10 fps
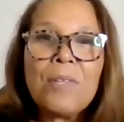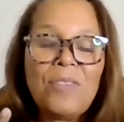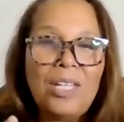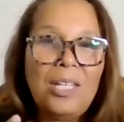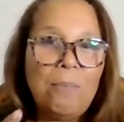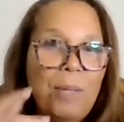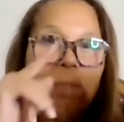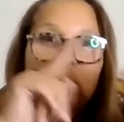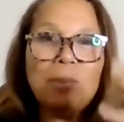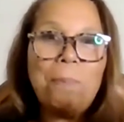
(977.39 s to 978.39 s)
the
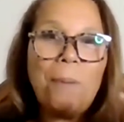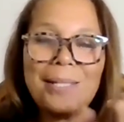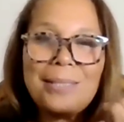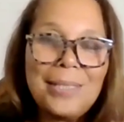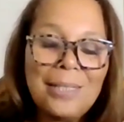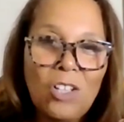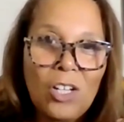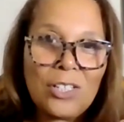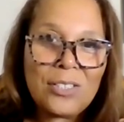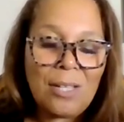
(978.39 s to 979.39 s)
people depositing
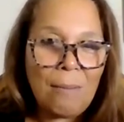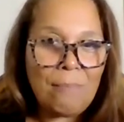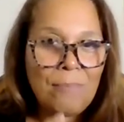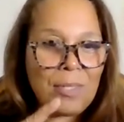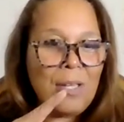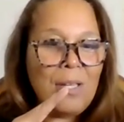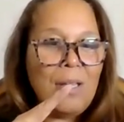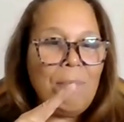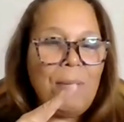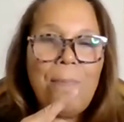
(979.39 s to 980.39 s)
large sums?
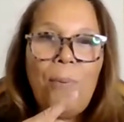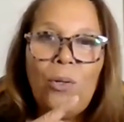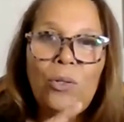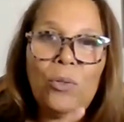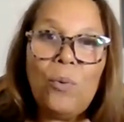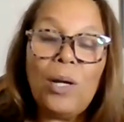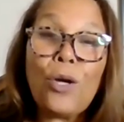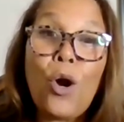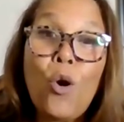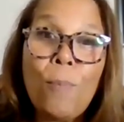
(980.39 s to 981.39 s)
People who want
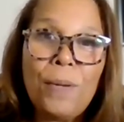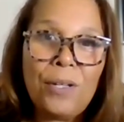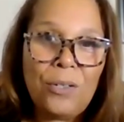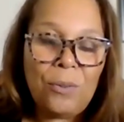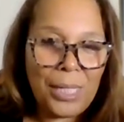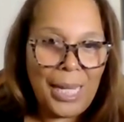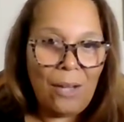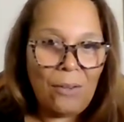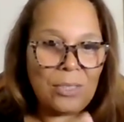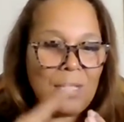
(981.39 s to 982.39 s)
to open a new
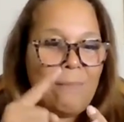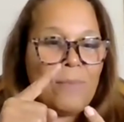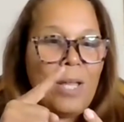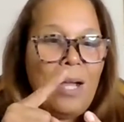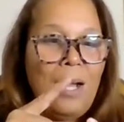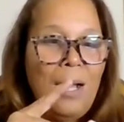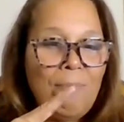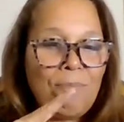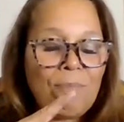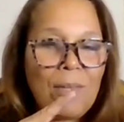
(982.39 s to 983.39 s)
account.
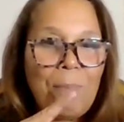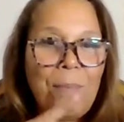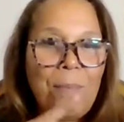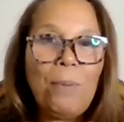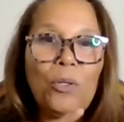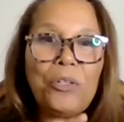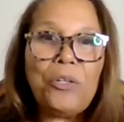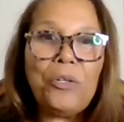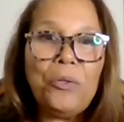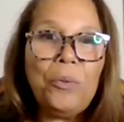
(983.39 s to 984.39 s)
People
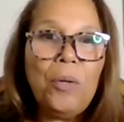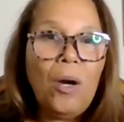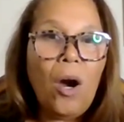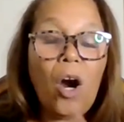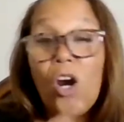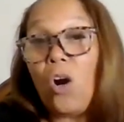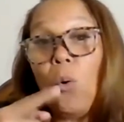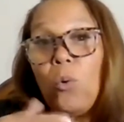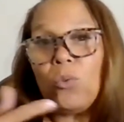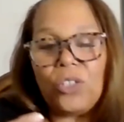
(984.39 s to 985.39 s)
who are
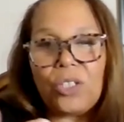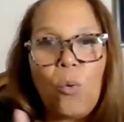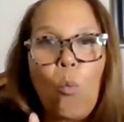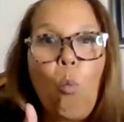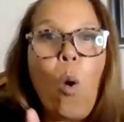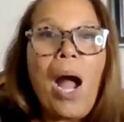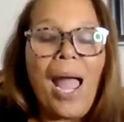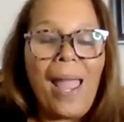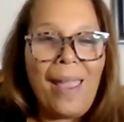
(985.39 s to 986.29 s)
older. Why?